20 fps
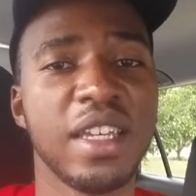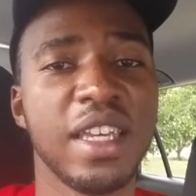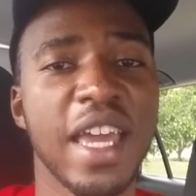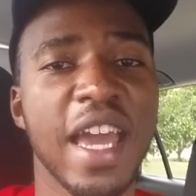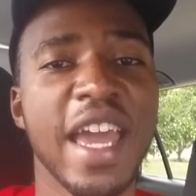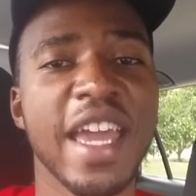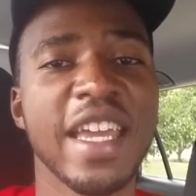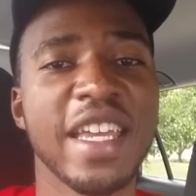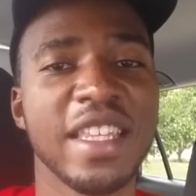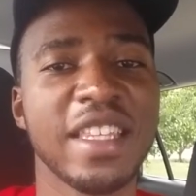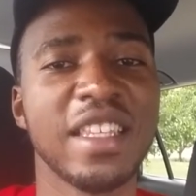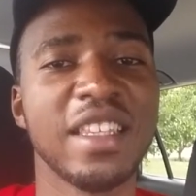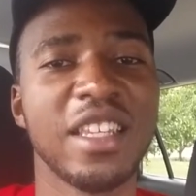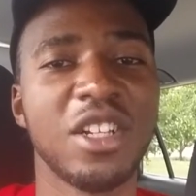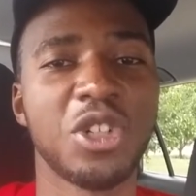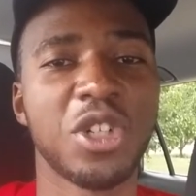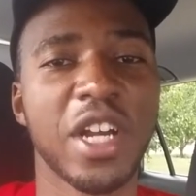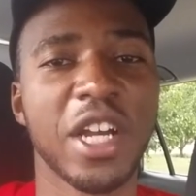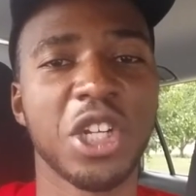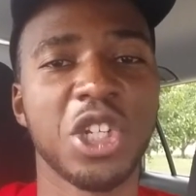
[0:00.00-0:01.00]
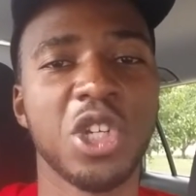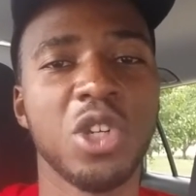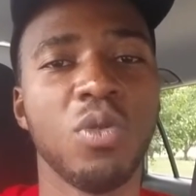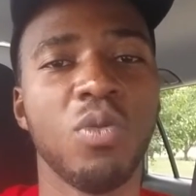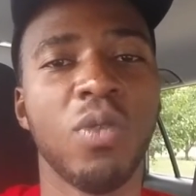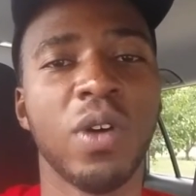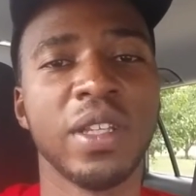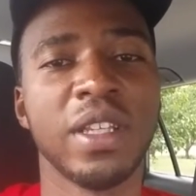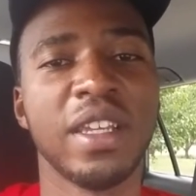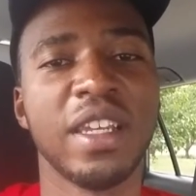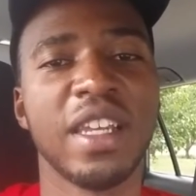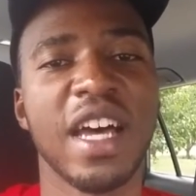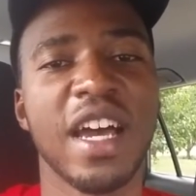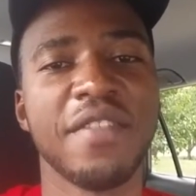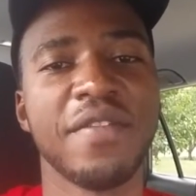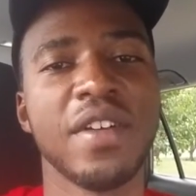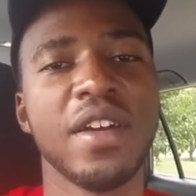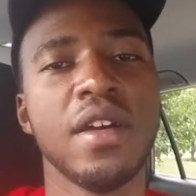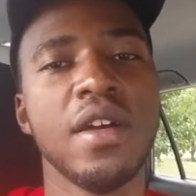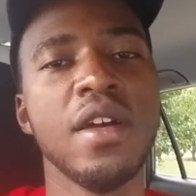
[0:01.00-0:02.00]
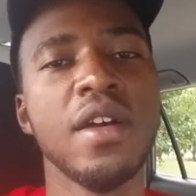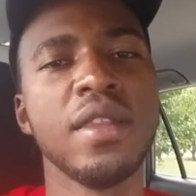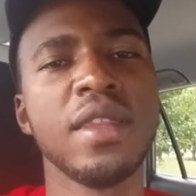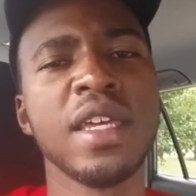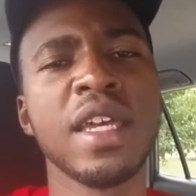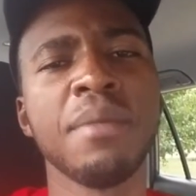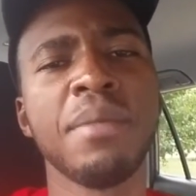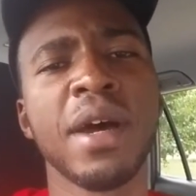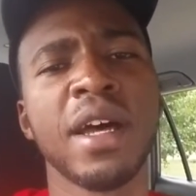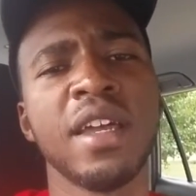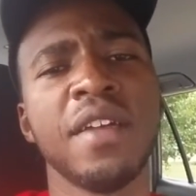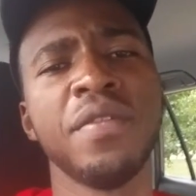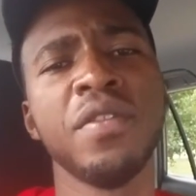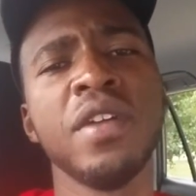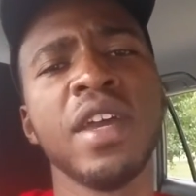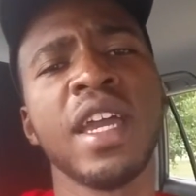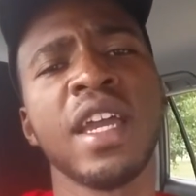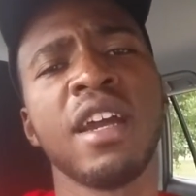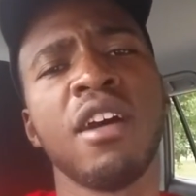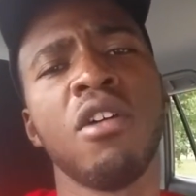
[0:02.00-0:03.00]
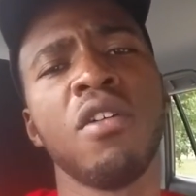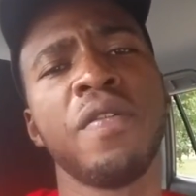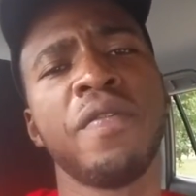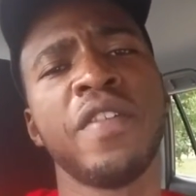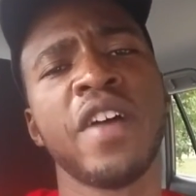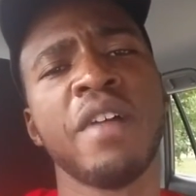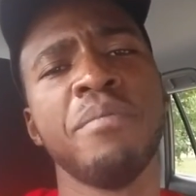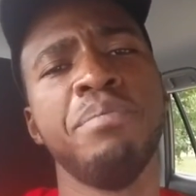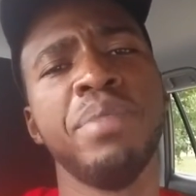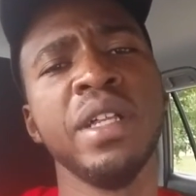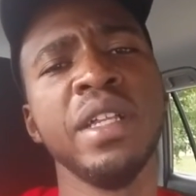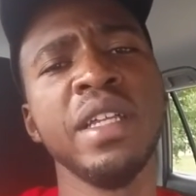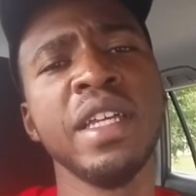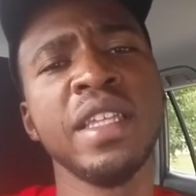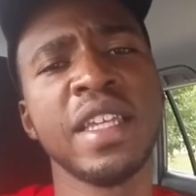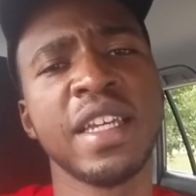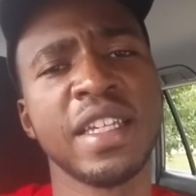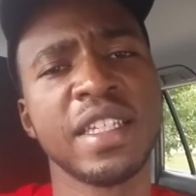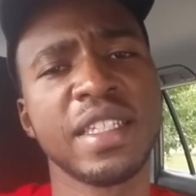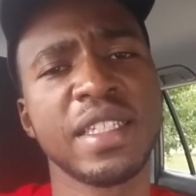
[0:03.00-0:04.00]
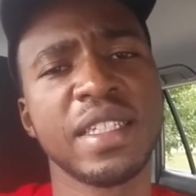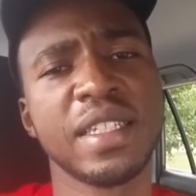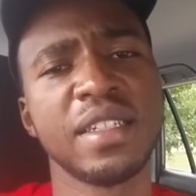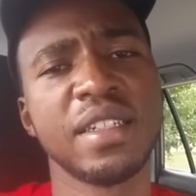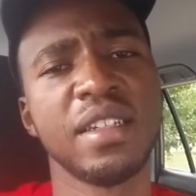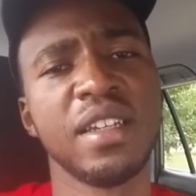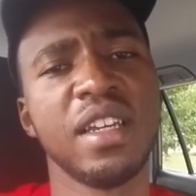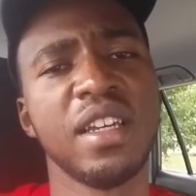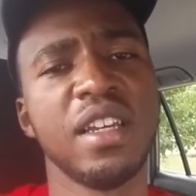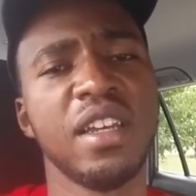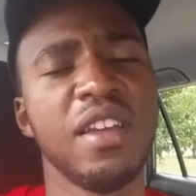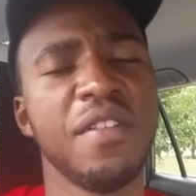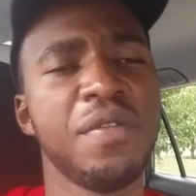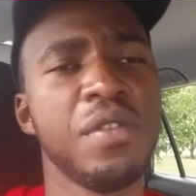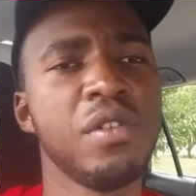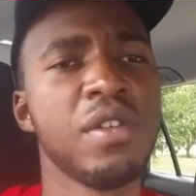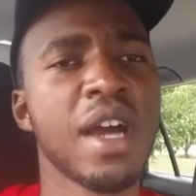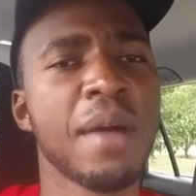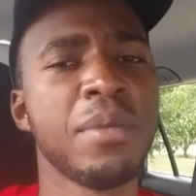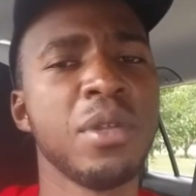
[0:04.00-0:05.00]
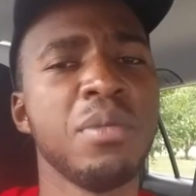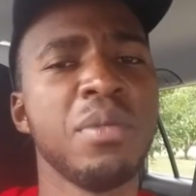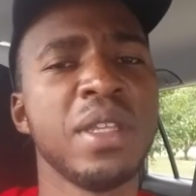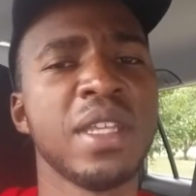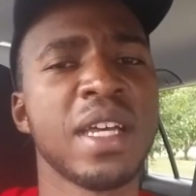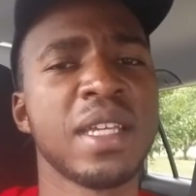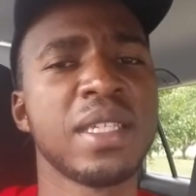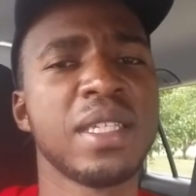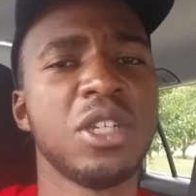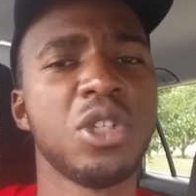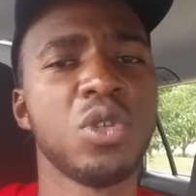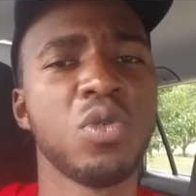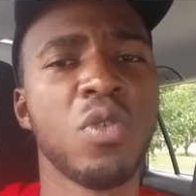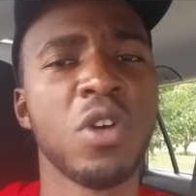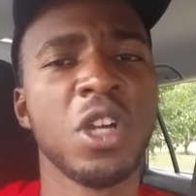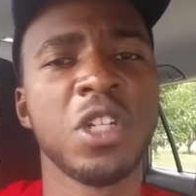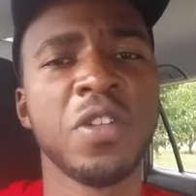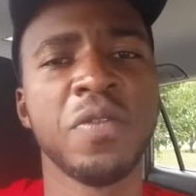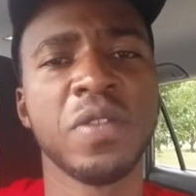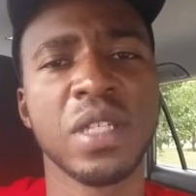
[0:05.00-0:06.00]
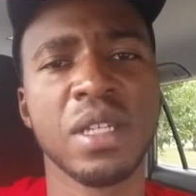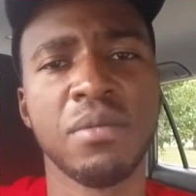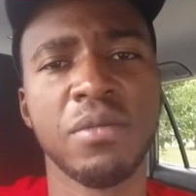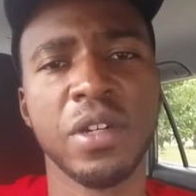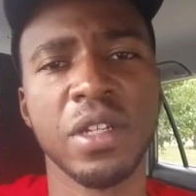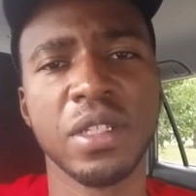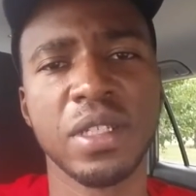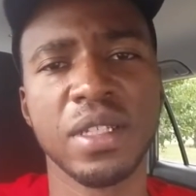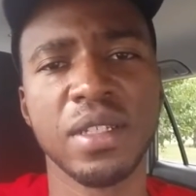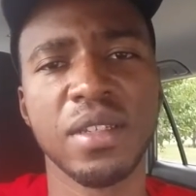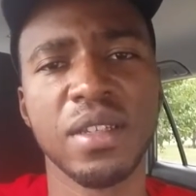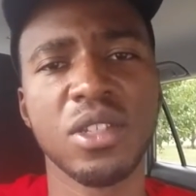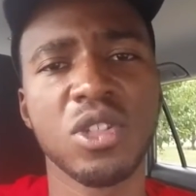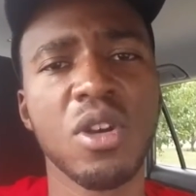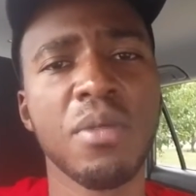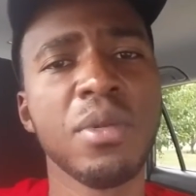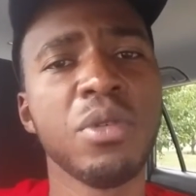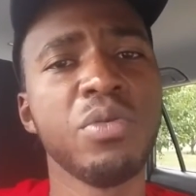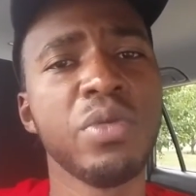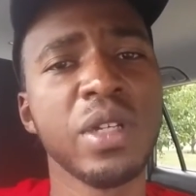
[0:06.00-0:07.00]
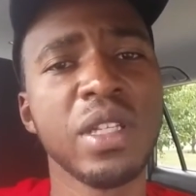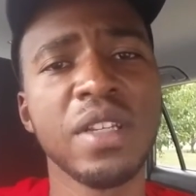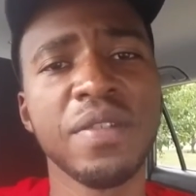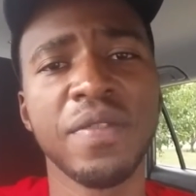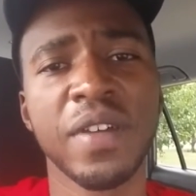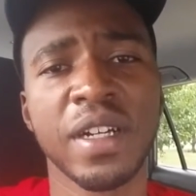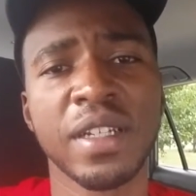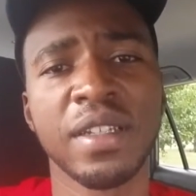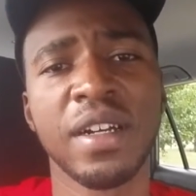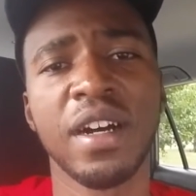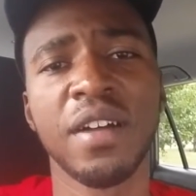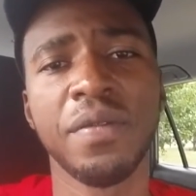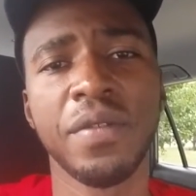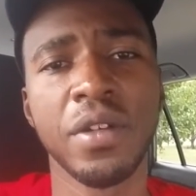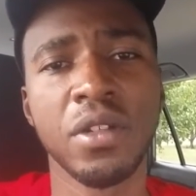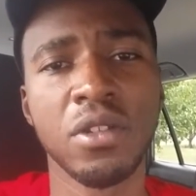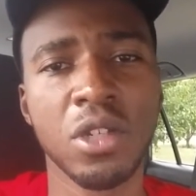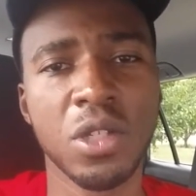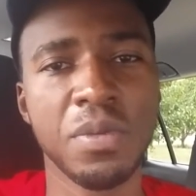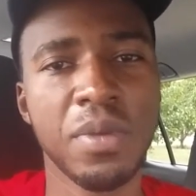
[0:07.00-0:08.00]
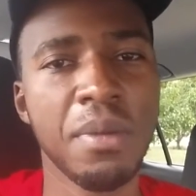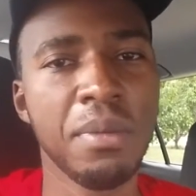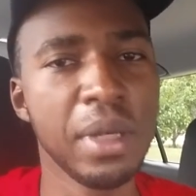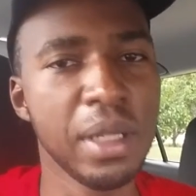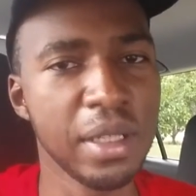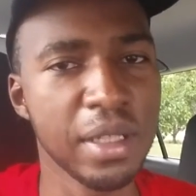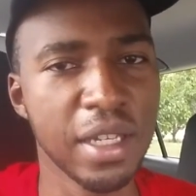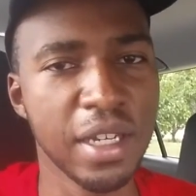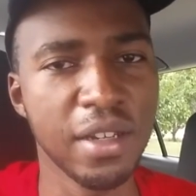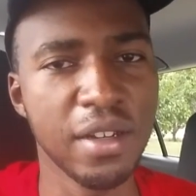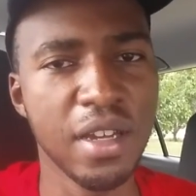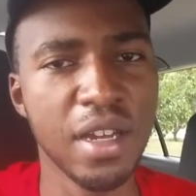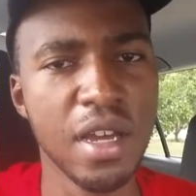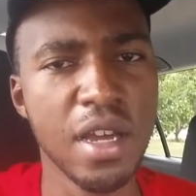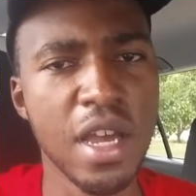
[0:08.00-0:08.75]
gain the traction you want in life. Think about it. If you hang out with five billionaires, if you happen to be in that situation for some reason, it's going to be really fucking hard for you not to be a millionaire.